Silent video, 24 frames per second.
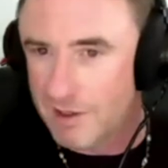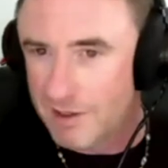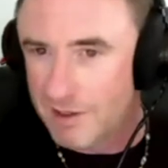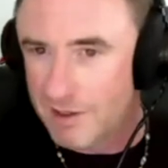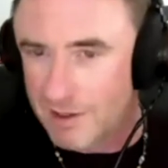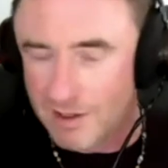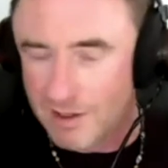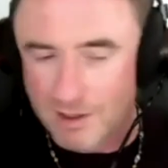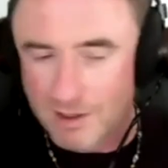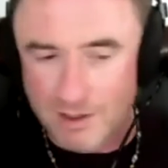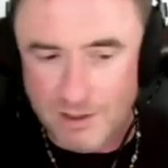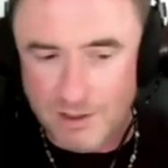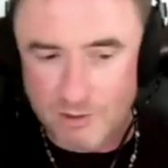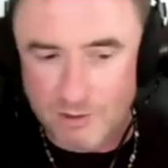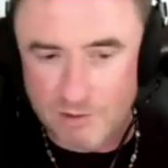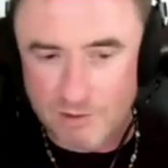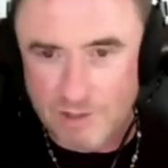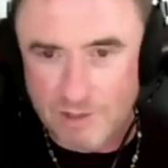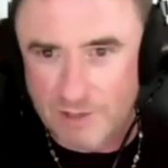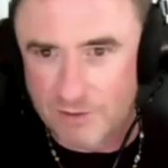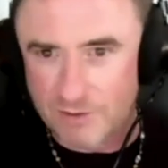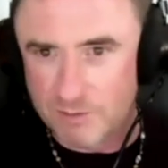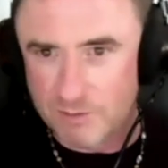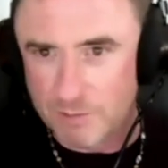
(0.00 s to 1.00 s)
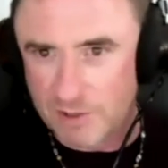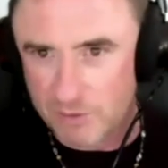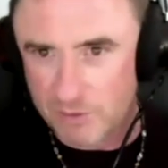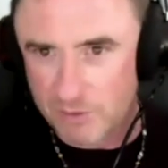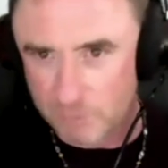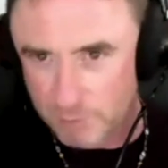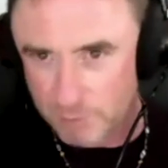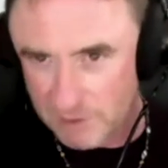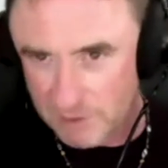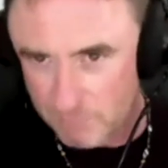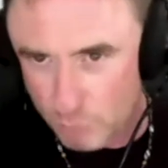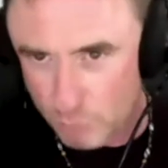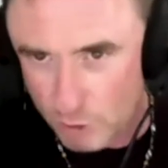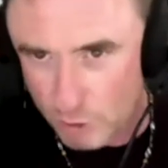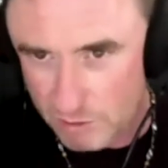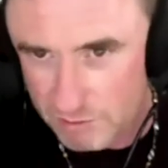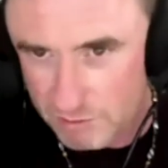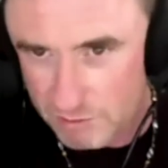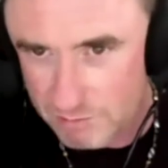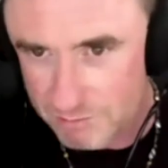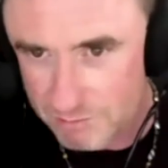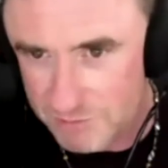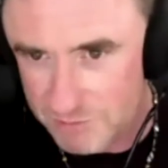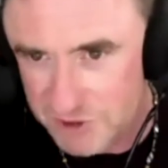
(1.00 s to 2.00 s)
uh, or rather the mental pinball
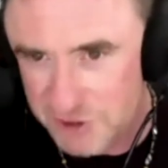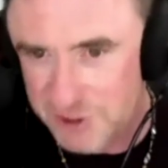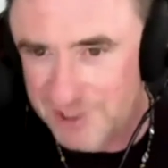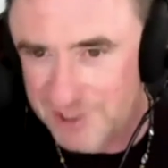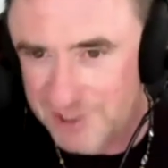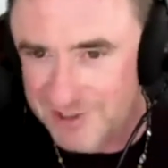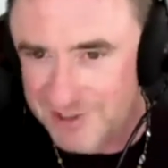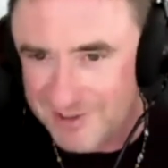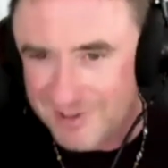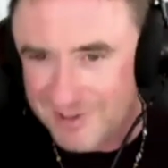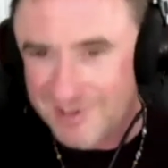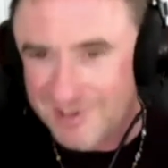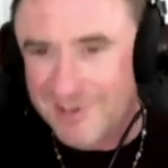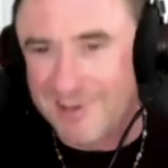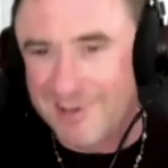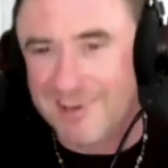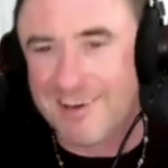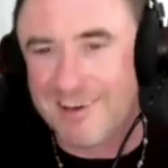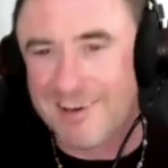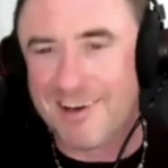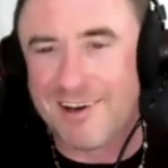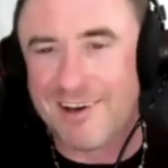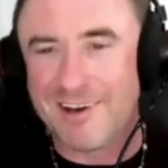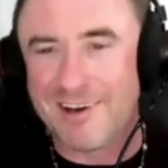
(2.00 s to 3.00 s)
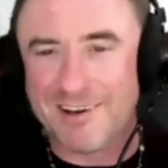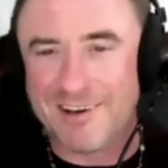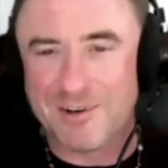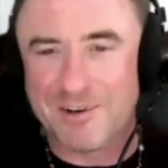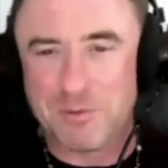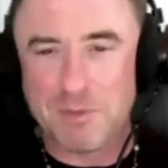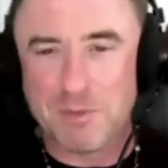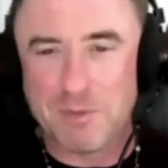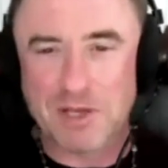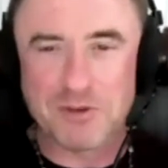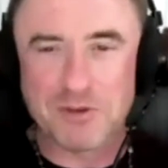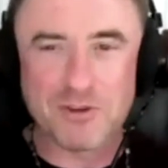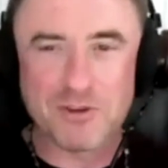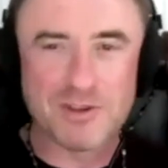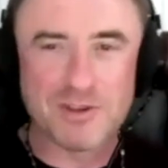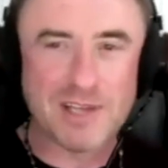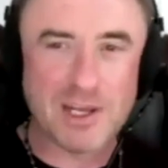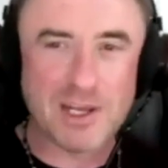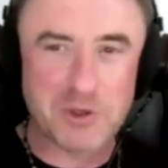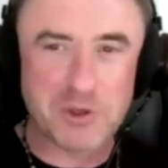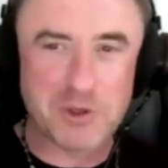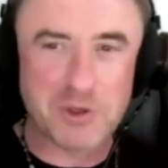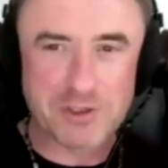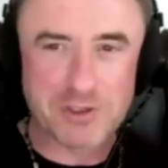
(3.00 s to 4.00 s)
machine, uh, or mental
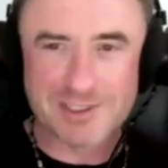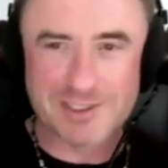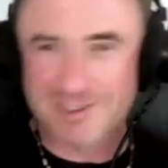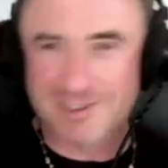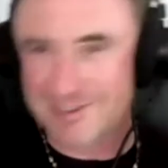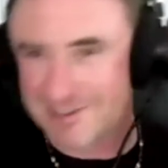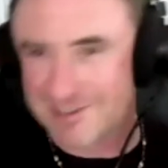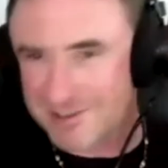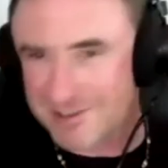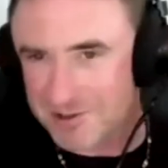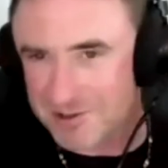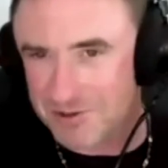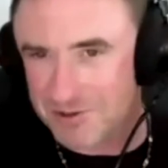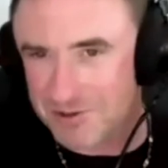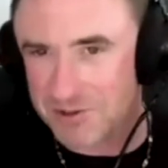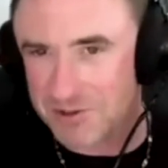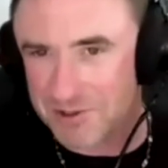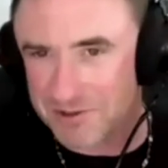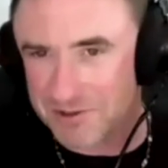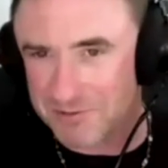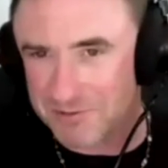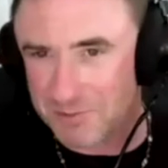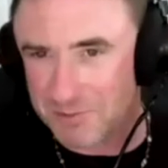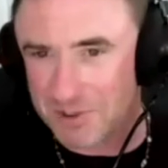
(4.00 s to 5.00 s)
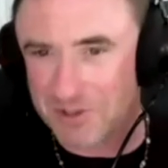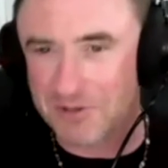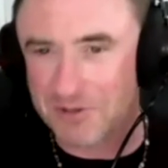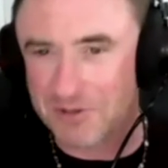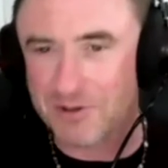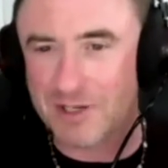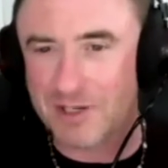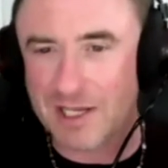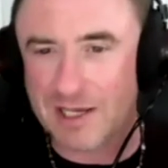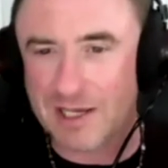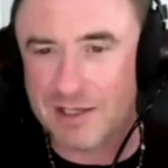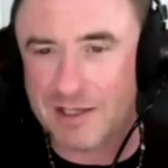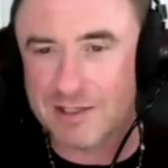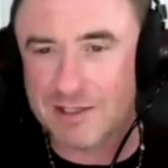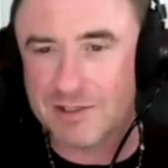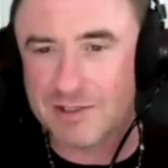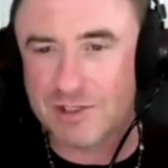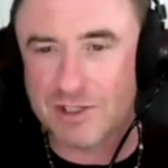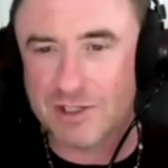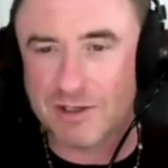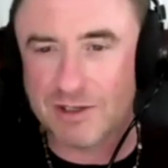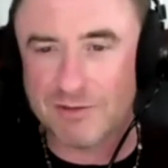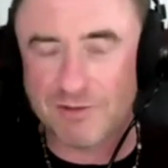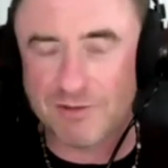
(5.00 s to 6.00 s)
Tetris, use your, pick your
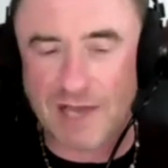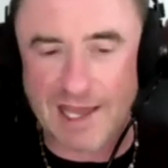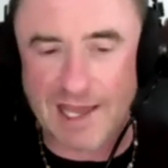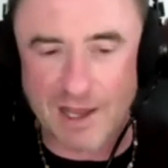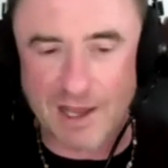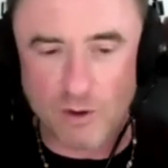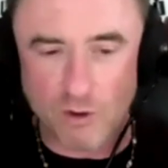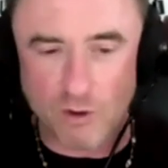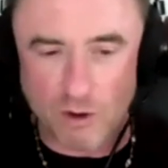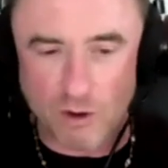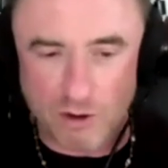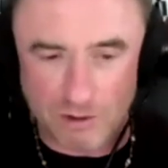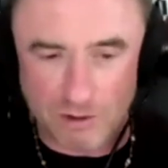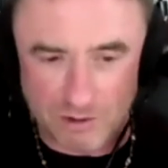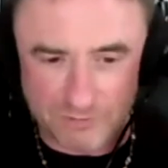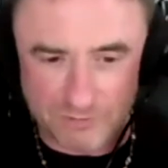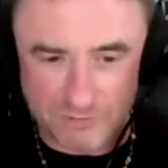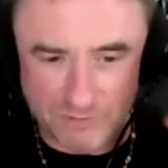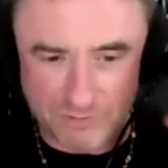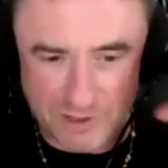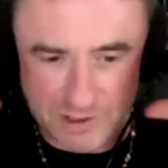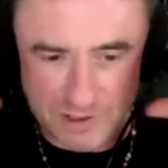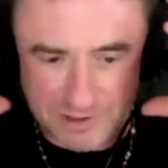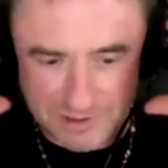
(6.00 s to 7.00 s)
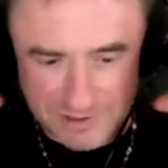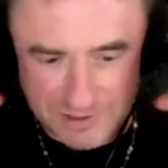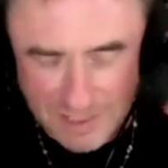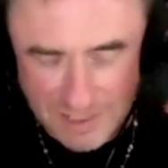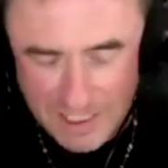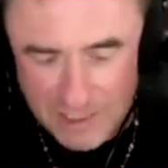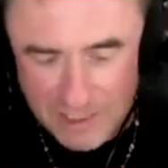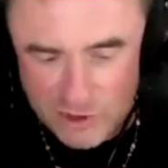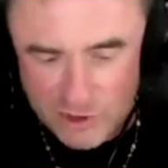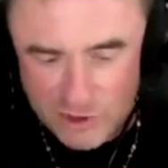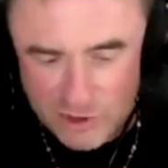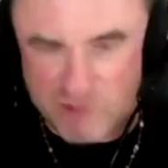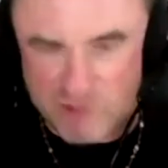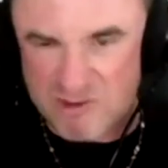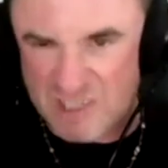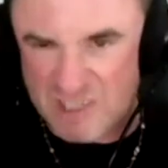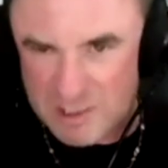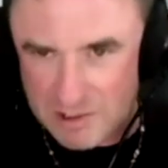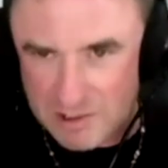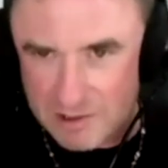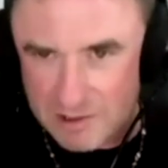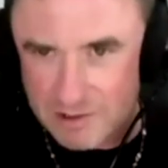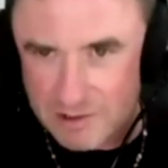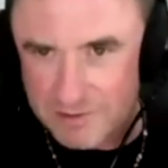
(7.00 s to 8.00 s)
analogy, of how all of these
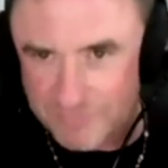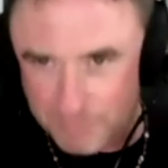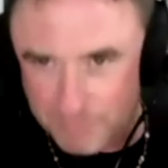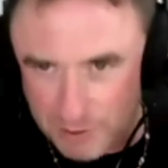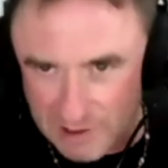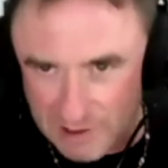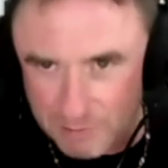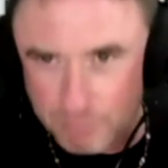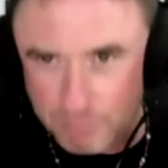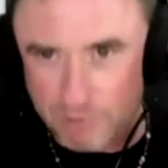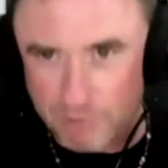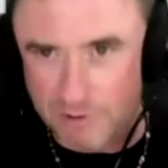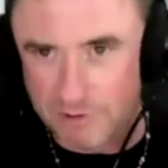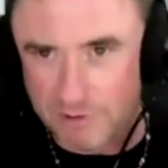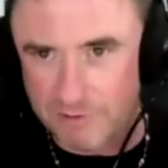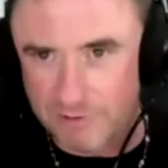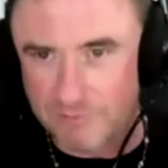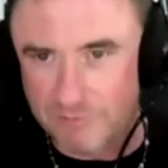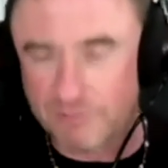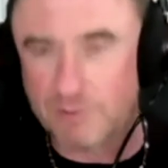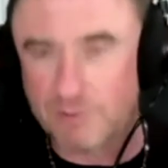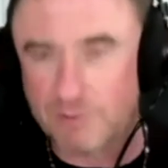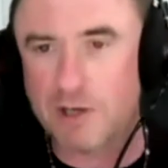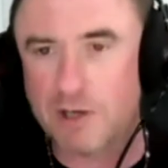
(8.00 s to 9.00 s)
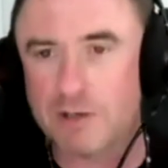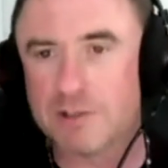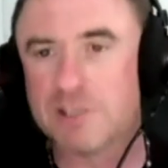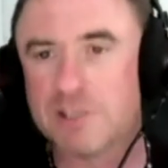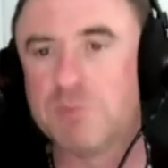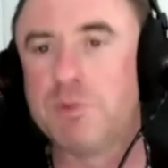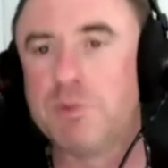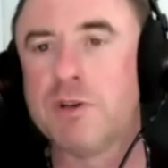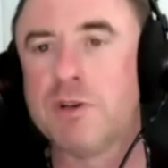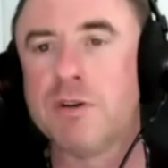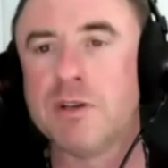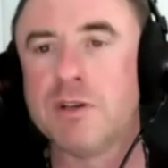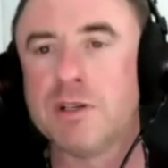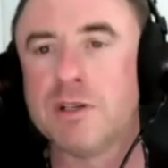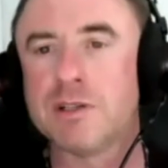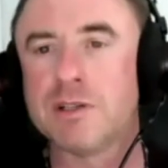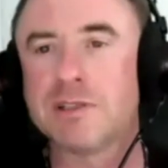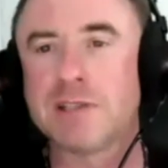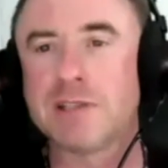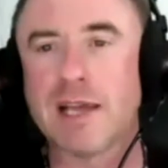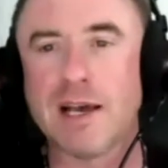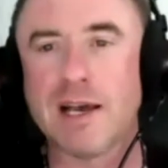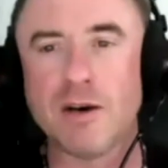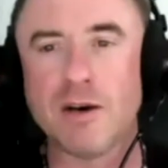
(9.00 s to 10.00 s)
traces of people from our
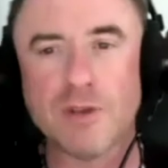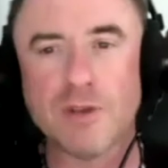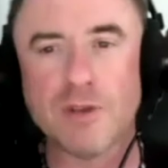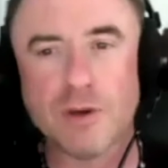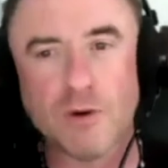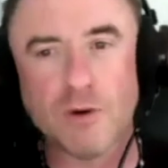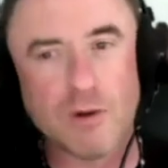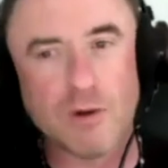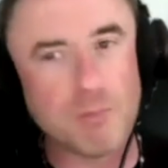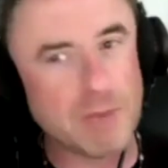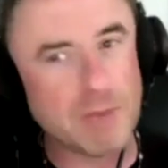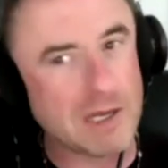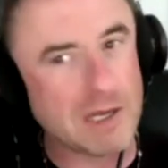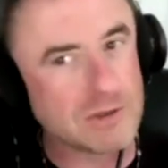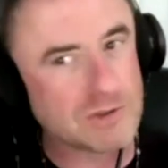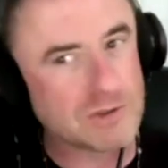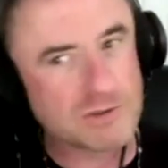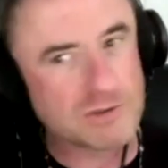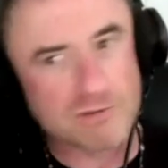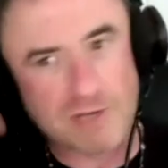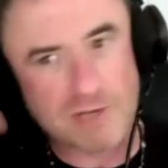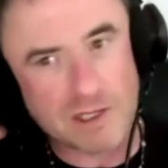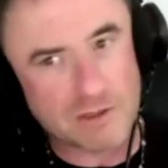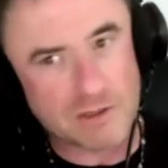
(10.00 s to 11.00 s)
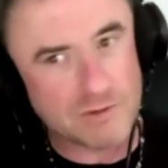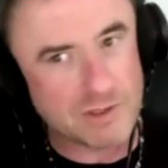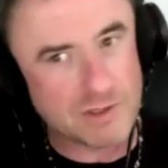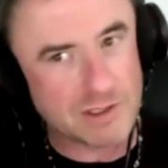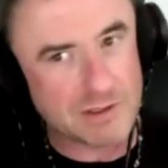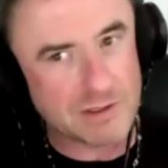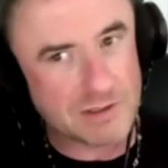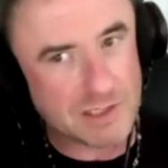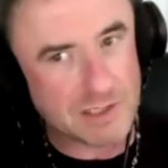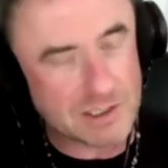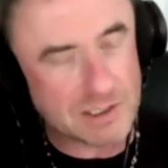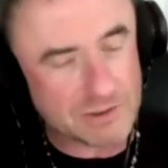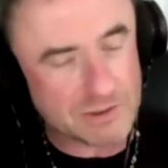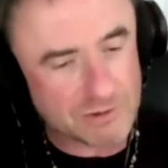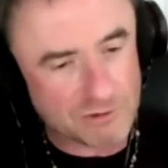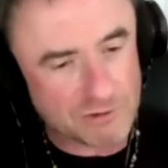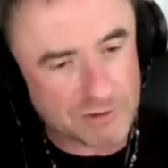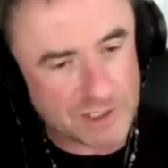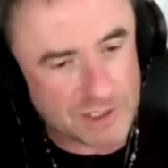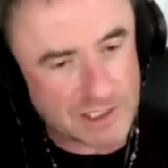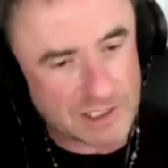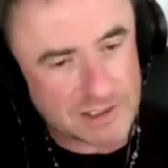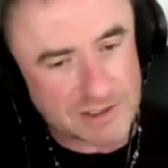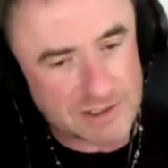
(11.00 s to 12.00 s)
experience, how they all bounce around and, and
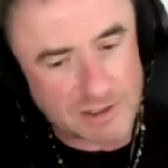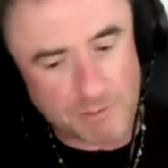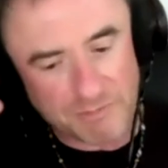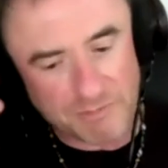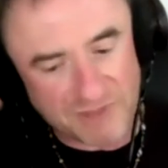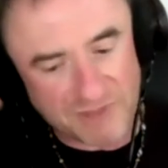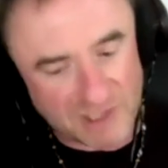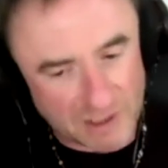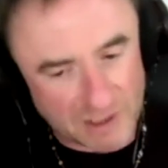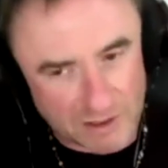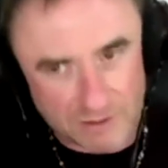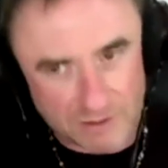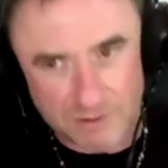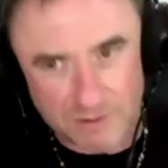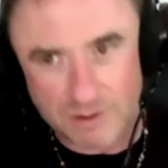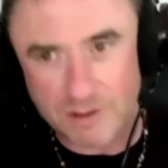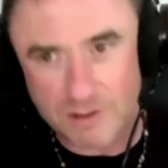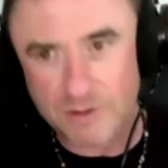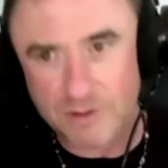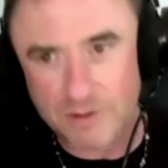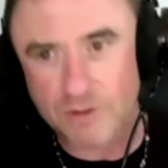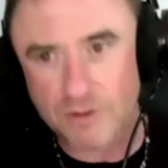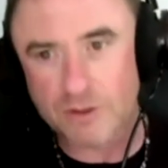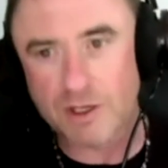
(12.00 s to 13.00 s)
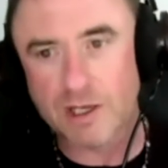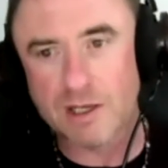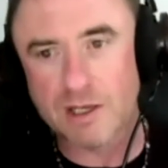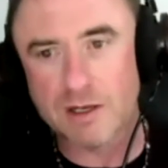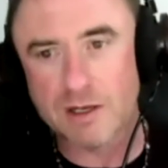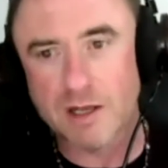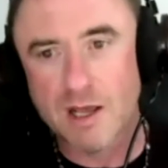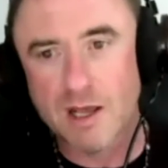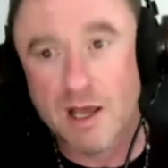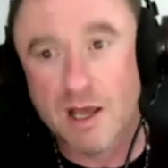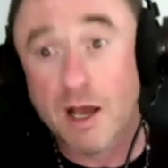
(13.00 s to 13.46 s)
create something in, in your head.